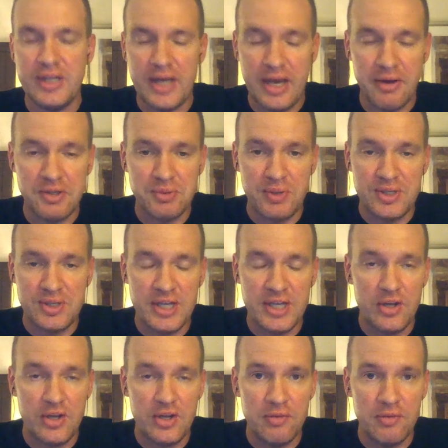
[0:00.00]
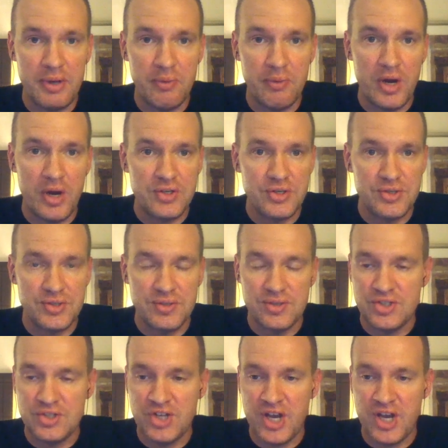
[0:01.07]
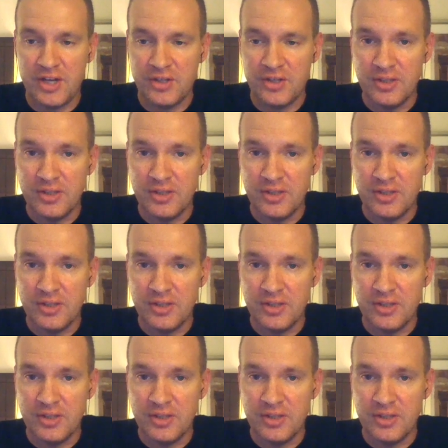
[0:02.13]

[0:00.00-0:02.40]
I just want to tell all of my watchers of this channel,